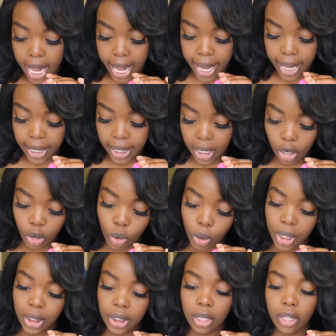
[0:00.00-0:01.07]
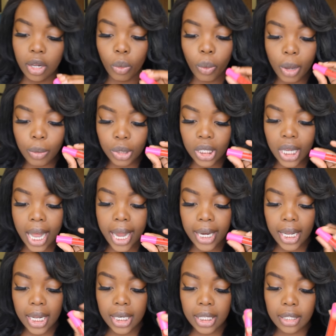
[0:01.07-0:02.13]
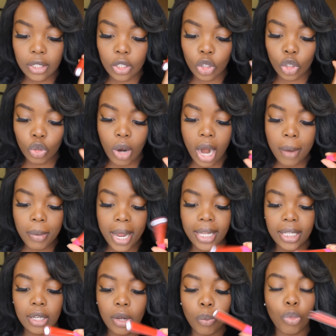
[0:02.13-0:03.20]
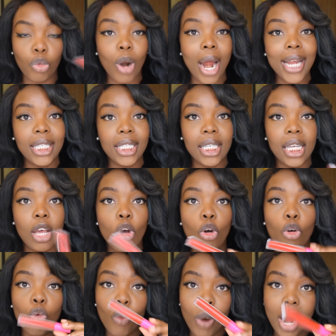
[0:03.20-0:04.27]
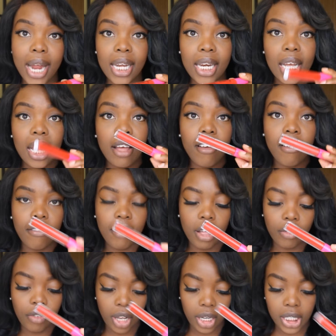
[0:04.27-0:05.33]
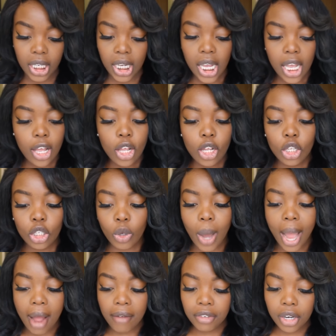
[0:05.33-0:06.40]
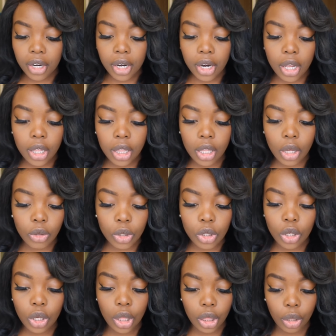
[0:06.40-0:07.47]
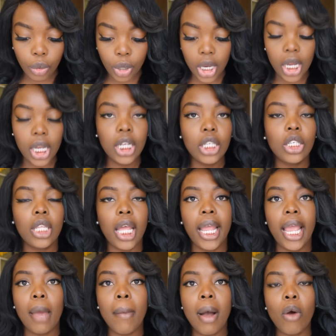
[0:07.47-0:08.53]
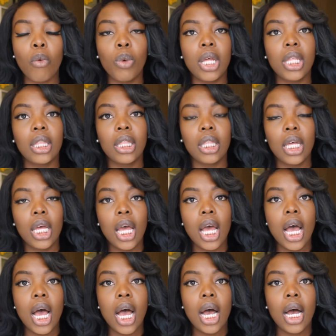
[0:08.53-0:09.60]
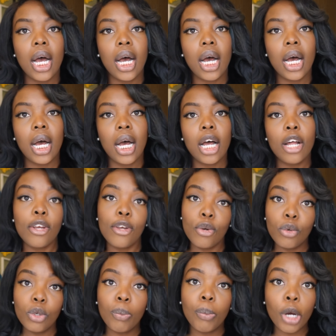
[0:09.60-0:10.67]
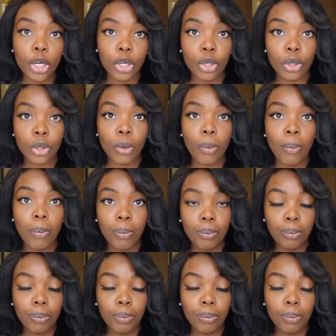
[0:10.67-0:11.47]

and according to their website it is described as a bright red velvet so after those three they came out with uh, a nude bundle